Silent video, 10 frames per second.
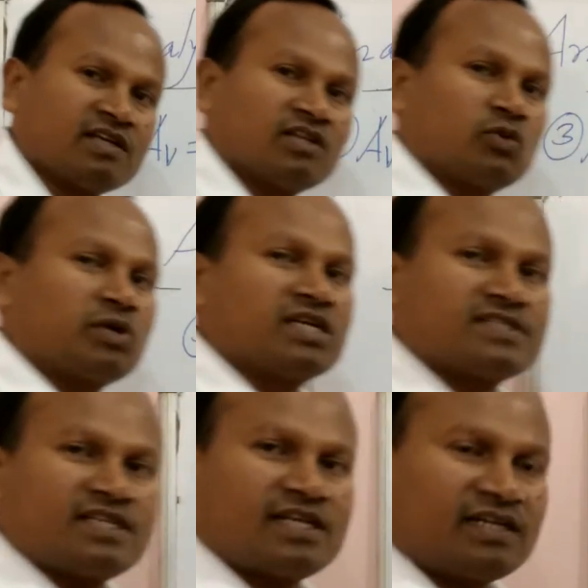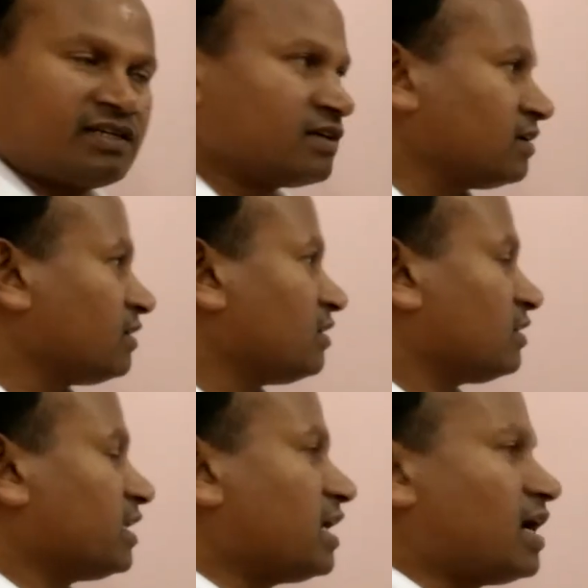We can see that
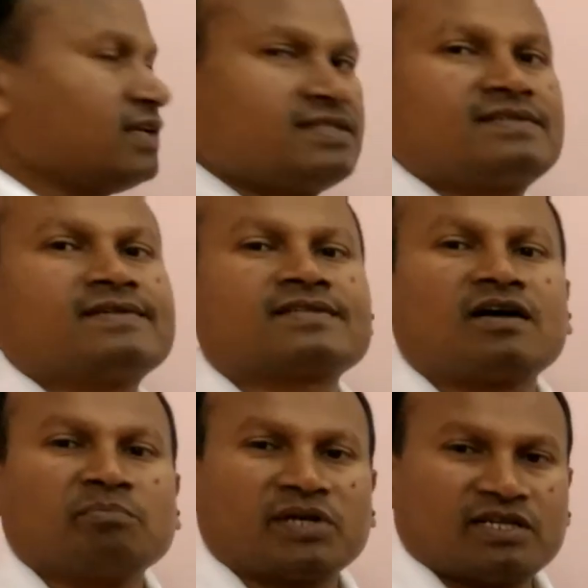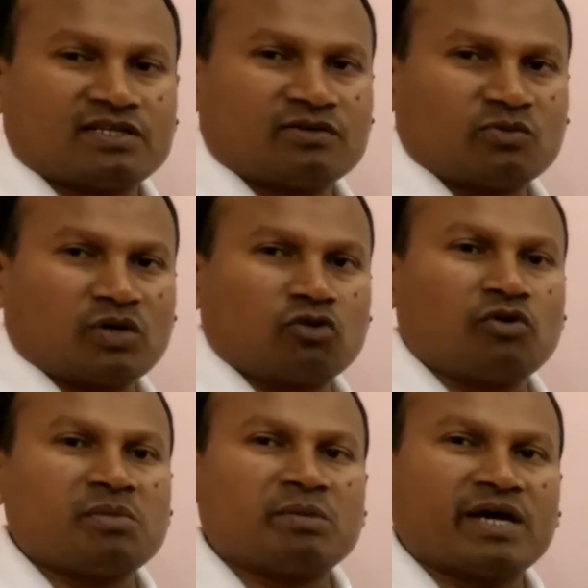the analysis is complete. What do we
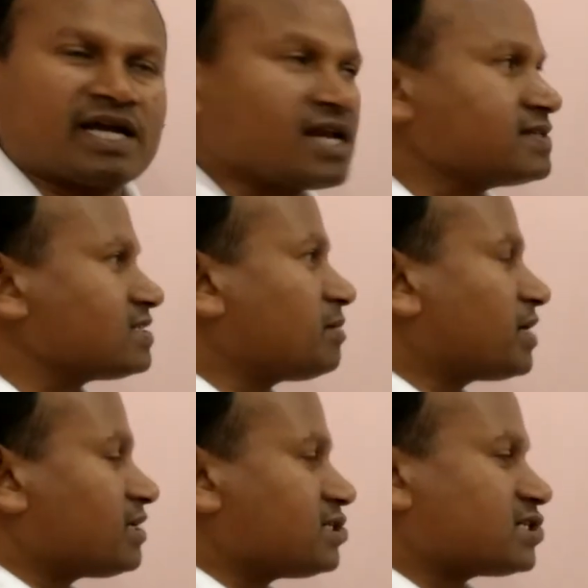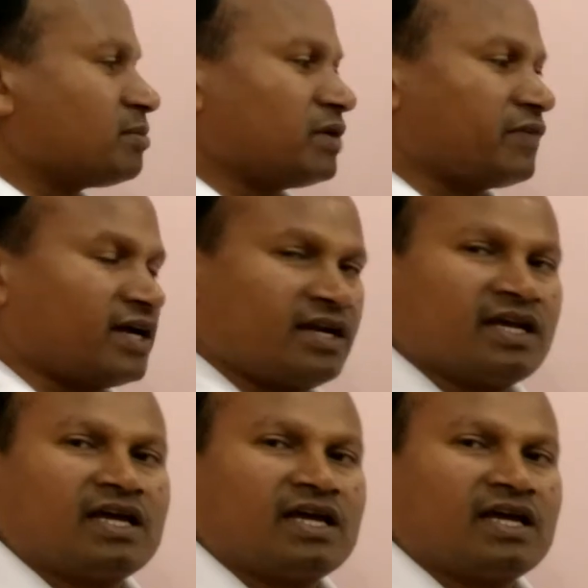mean by analysis of transistor amplifier?